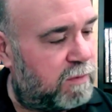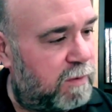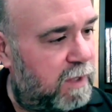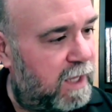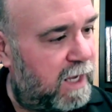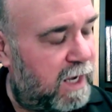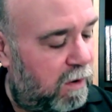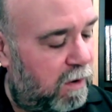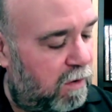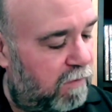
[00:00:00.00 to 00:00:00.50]
to be
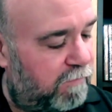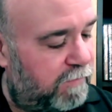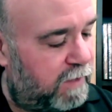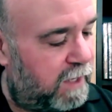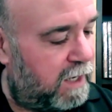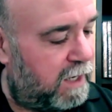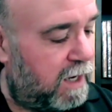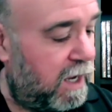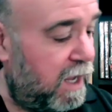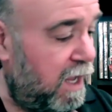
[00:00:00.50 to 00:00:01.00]
like Errol
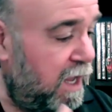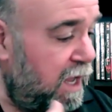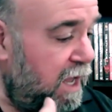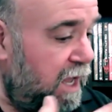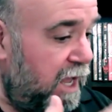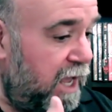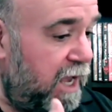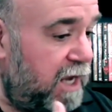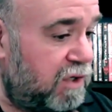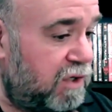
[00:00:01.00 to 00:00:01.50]
Flynn.
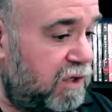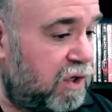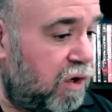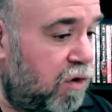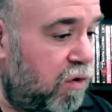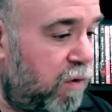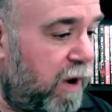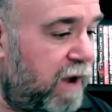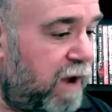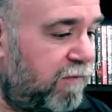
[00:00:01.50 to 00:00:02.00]
It is a
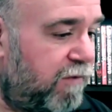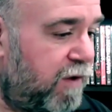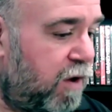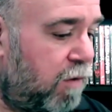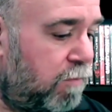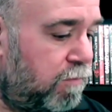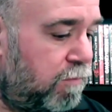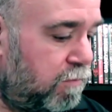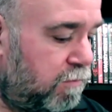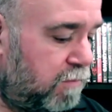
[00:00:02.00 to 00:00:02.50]
great
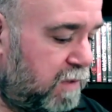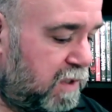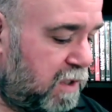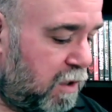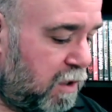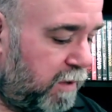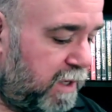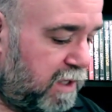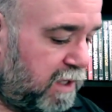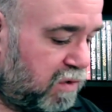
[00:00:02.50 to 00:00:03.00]
film.
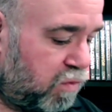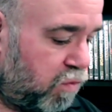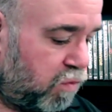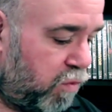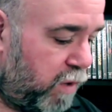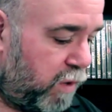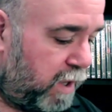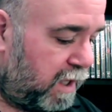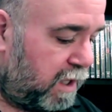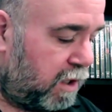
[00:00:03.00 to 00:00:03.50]
So it is
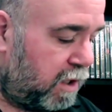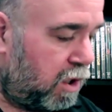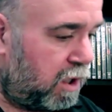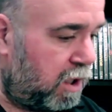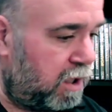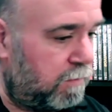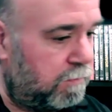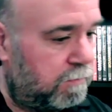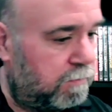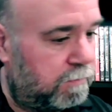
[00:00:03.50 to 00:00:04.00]
really good.